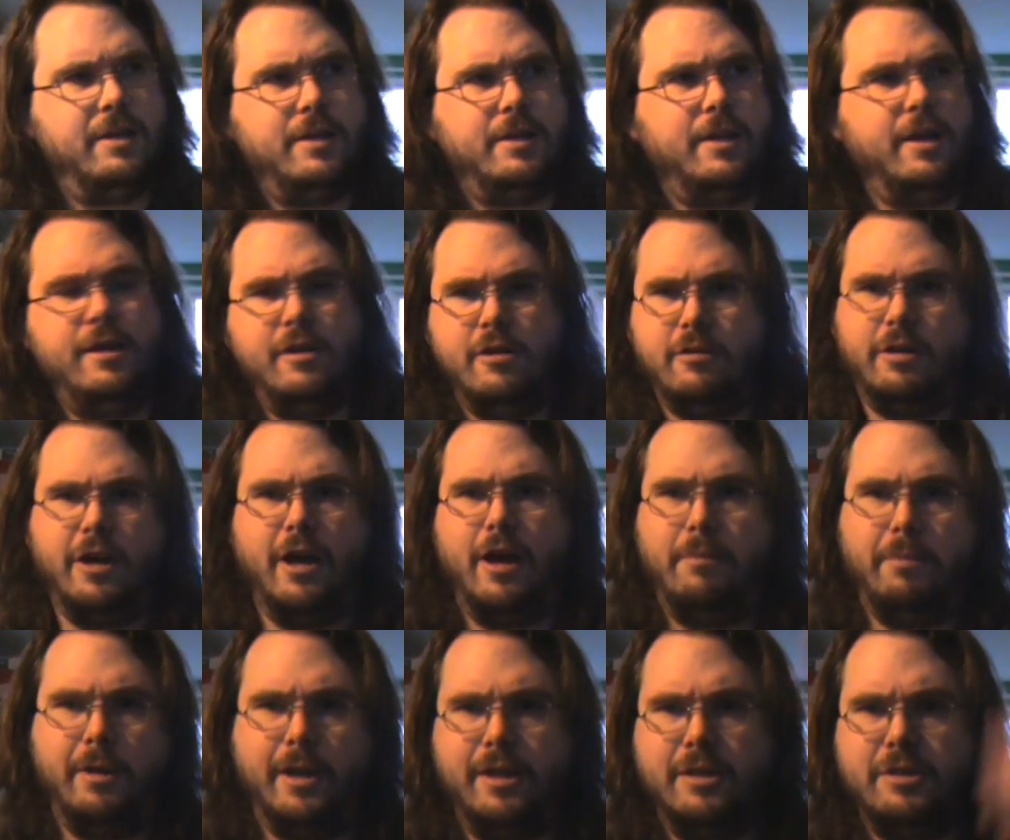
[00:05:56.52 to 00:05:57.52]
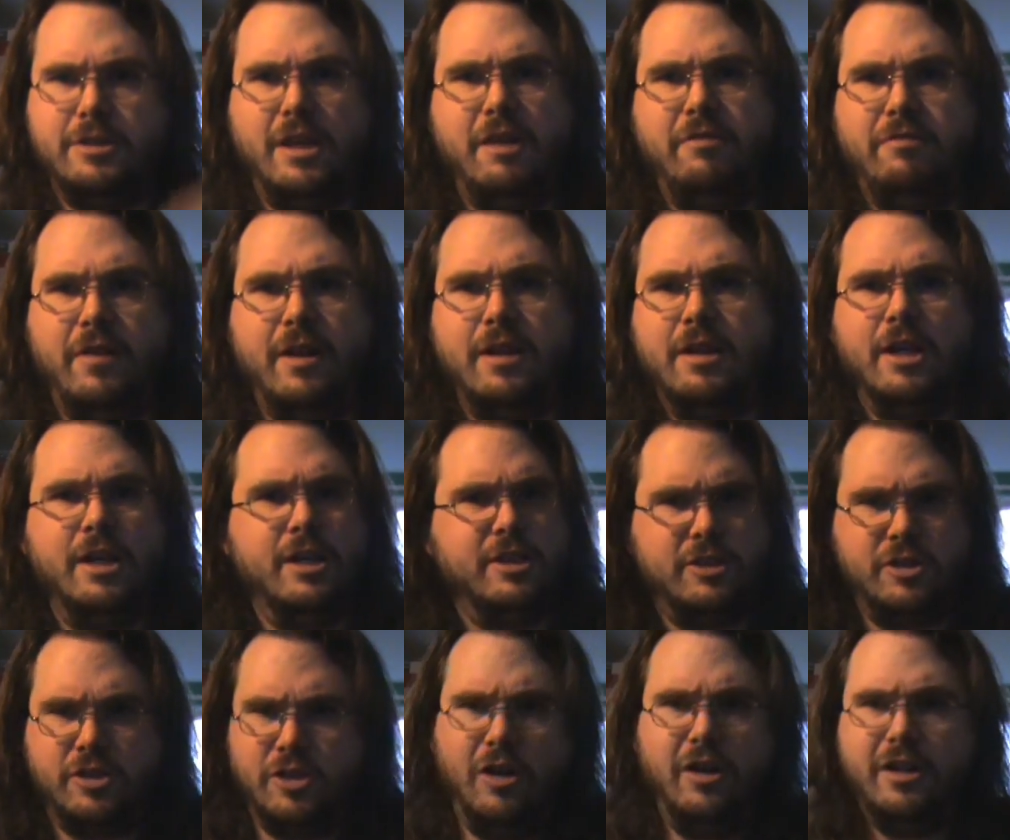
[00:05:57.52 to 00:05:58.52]
don't care about us, they think,
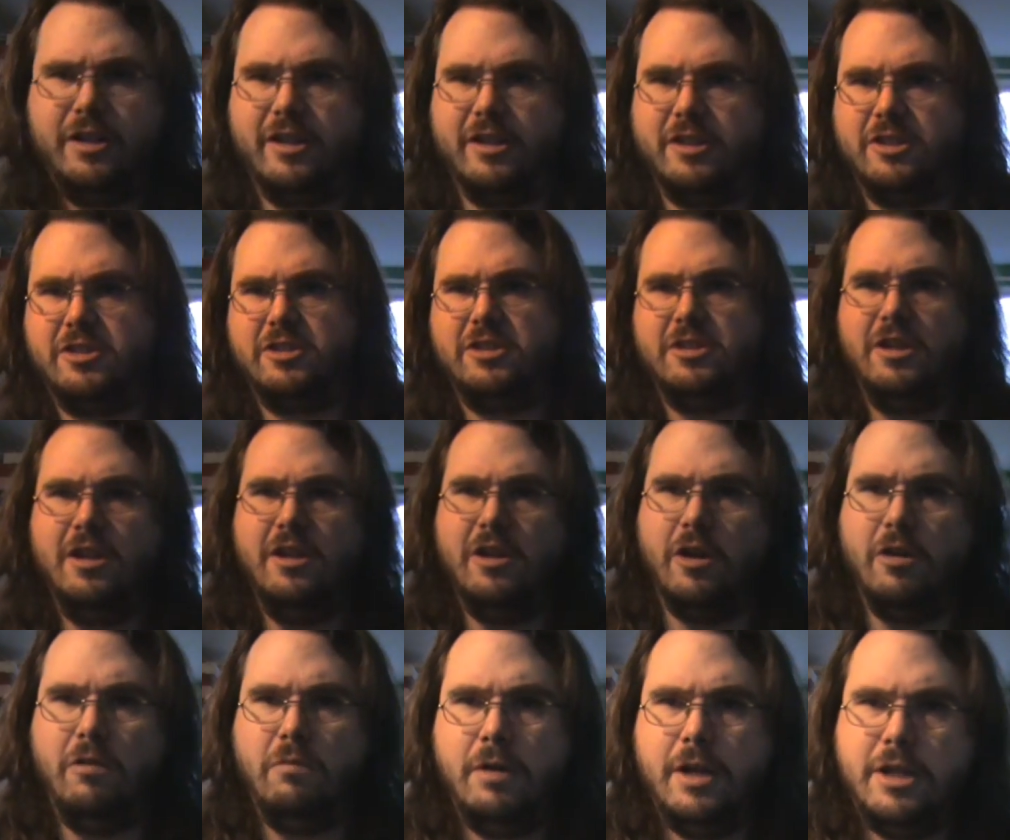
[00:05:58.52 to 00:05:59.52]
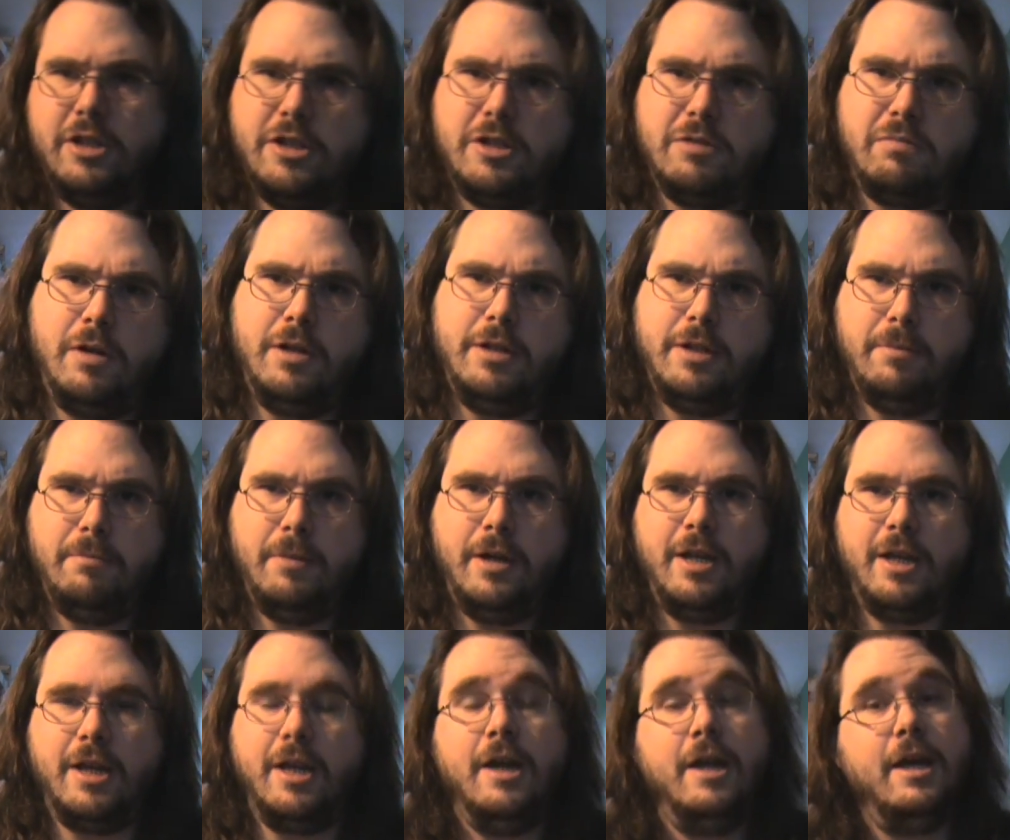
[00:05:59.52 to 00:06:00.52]
sod us, you know, we just want your
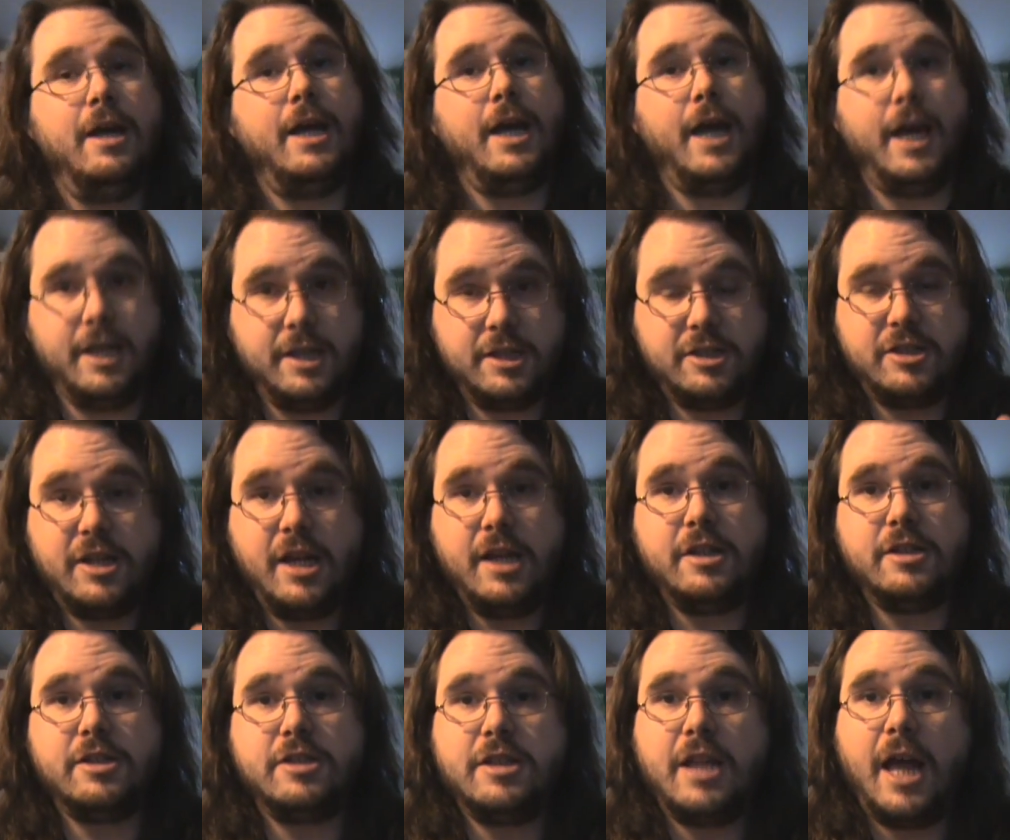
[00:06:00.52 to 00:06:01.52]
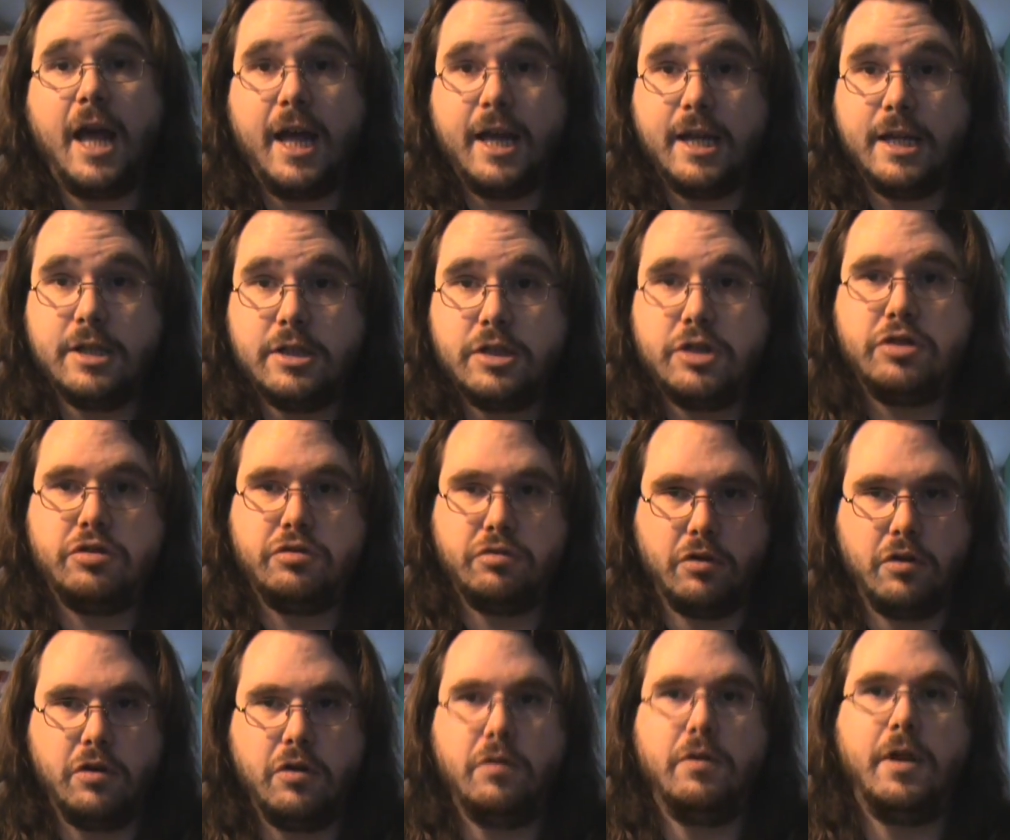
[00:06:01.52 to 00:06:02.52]
money. In a sense, that is
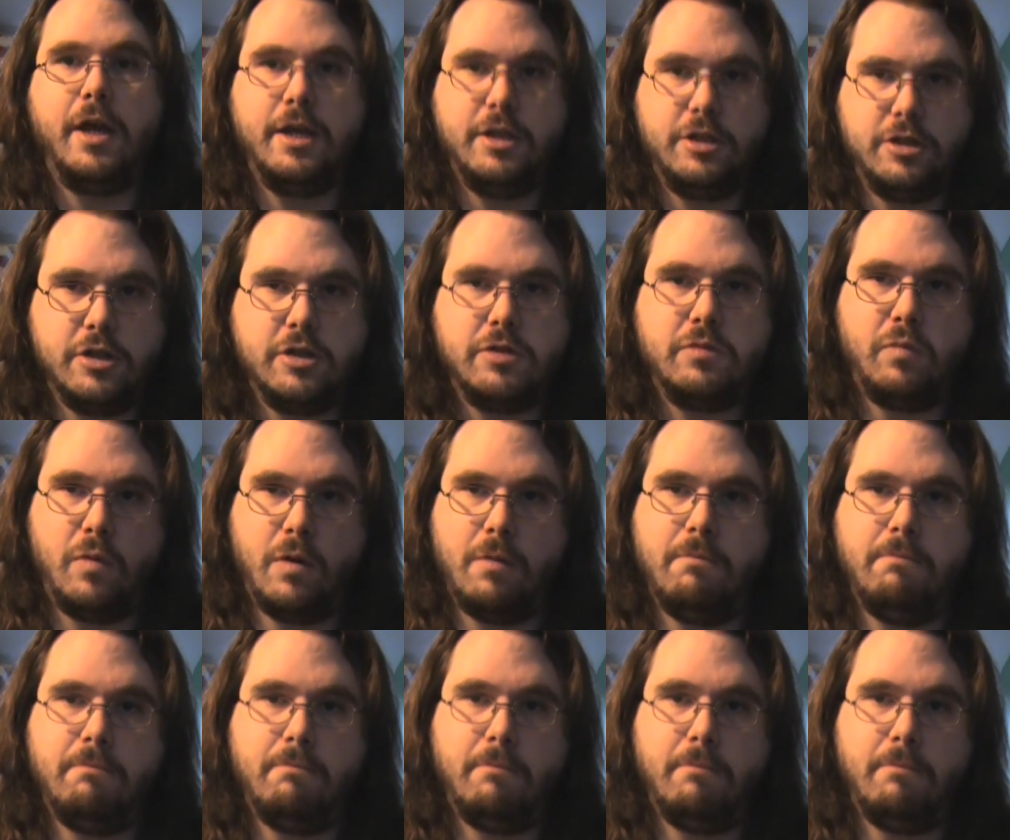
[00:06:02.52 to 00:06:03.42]
true, they just want